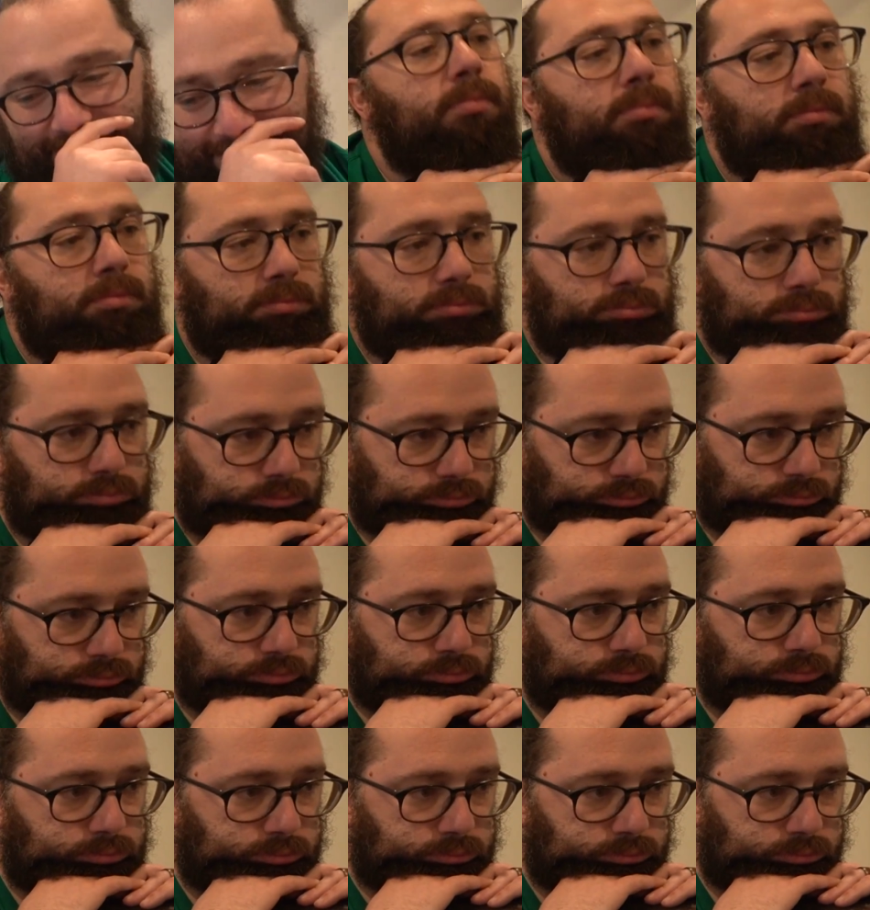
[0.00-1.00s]

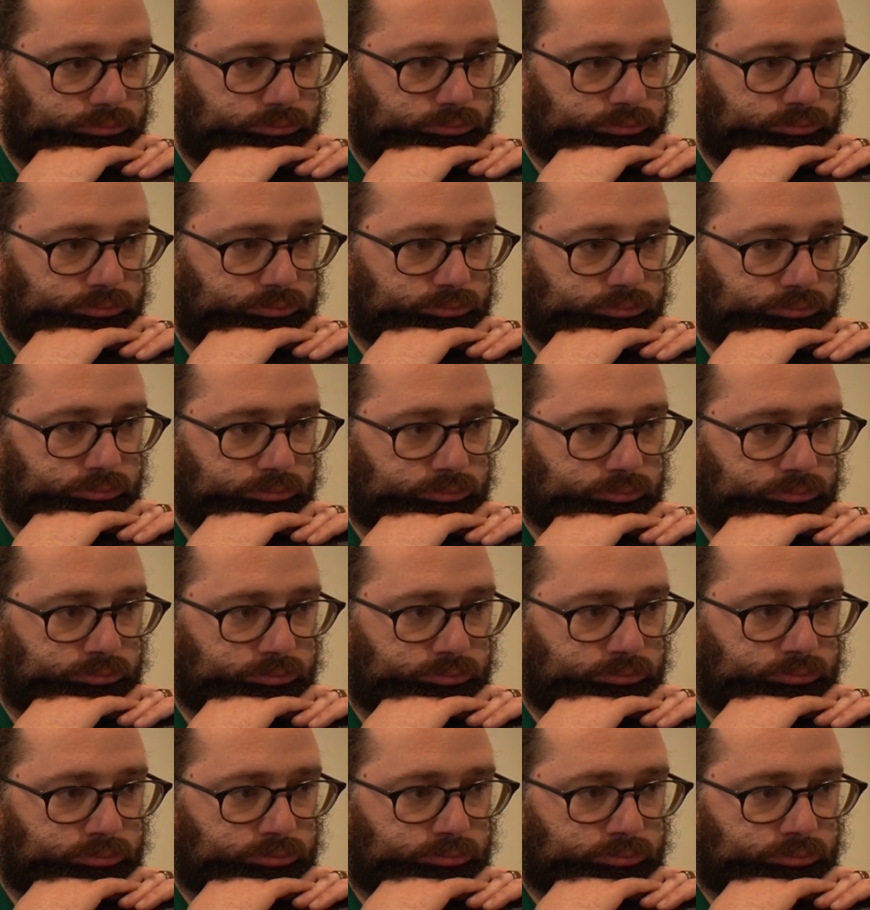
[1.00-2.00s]

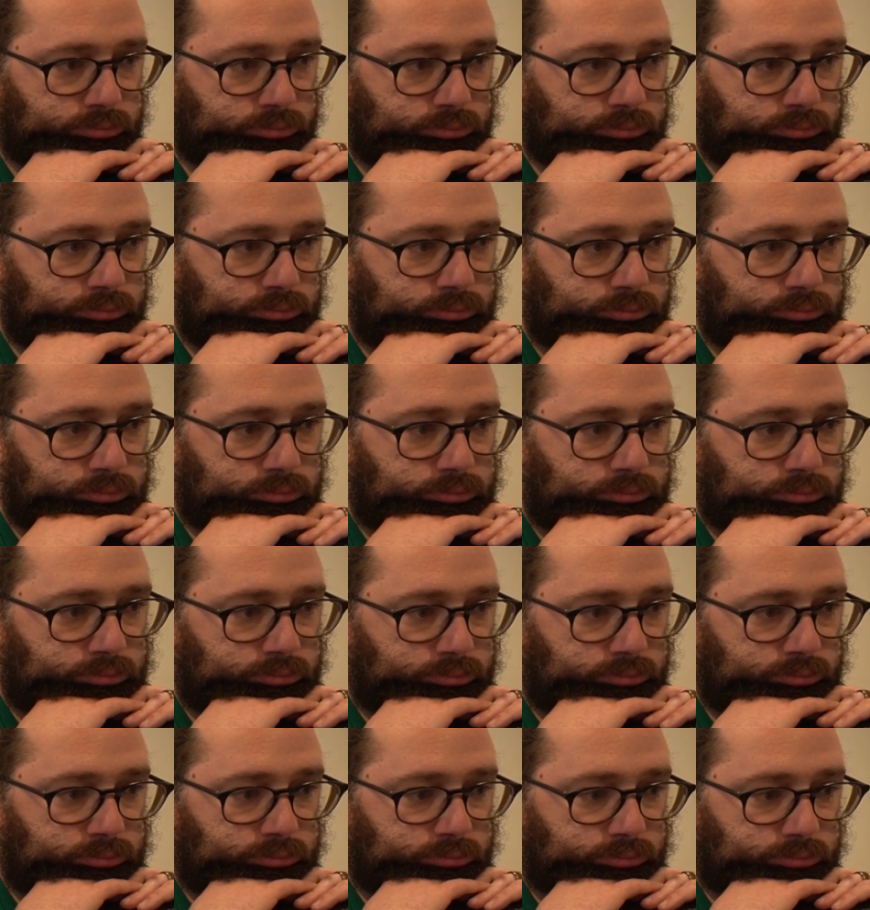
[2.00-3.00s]

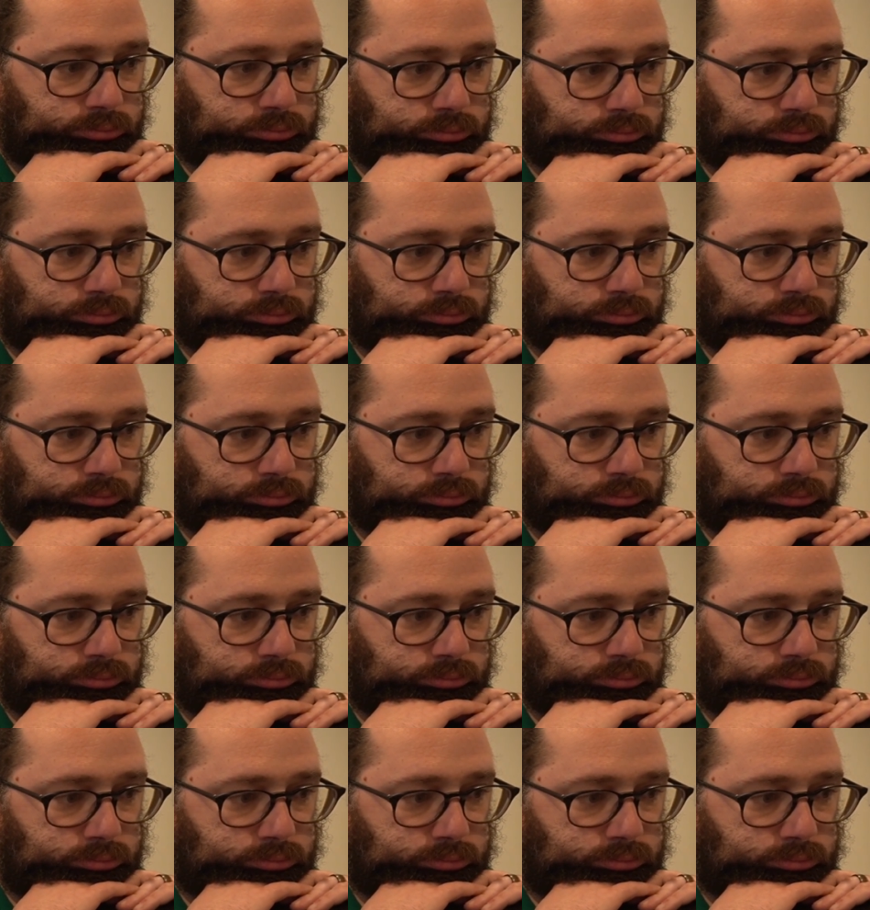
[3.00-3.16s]
No words are spoken by the person on screen.